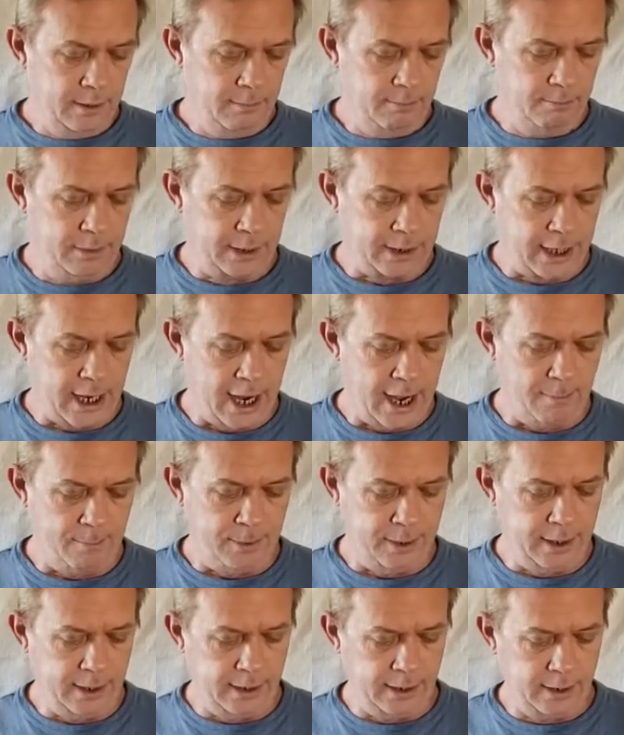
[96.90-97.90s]
But
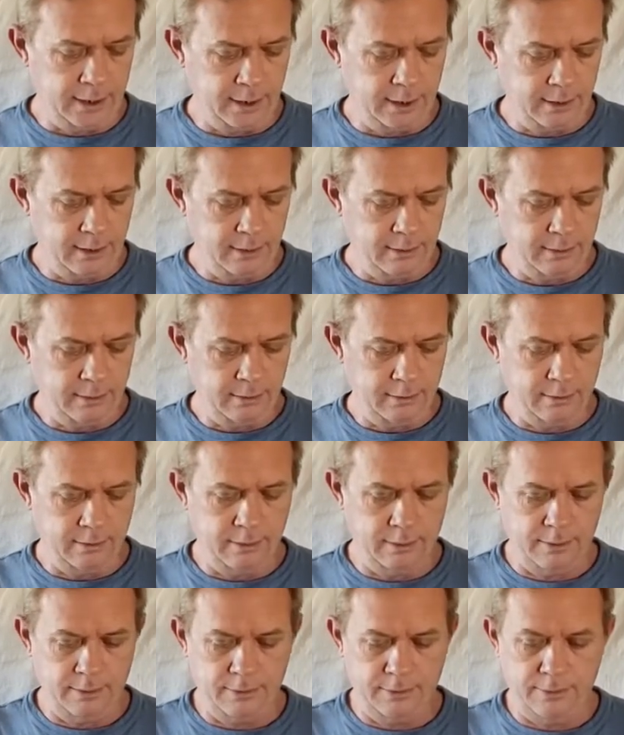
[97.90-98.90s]
copying
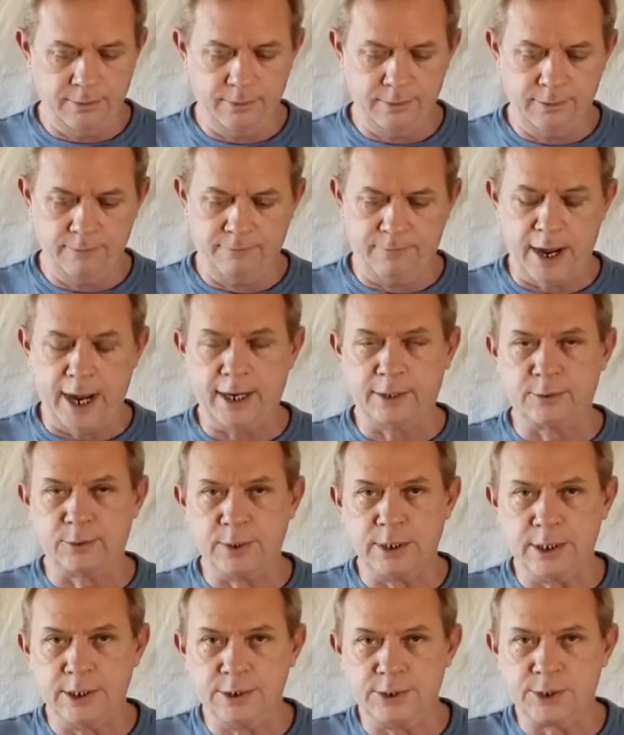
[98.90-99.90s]
the
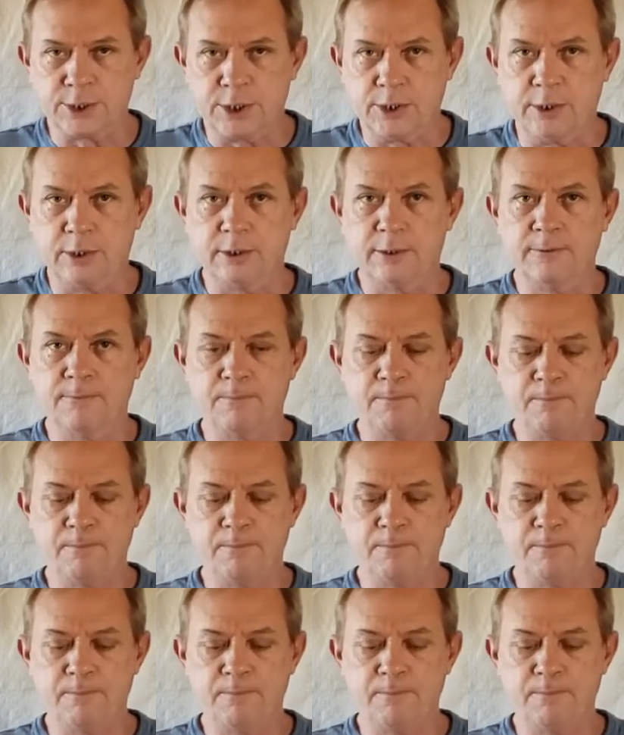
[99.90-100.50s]
factory insert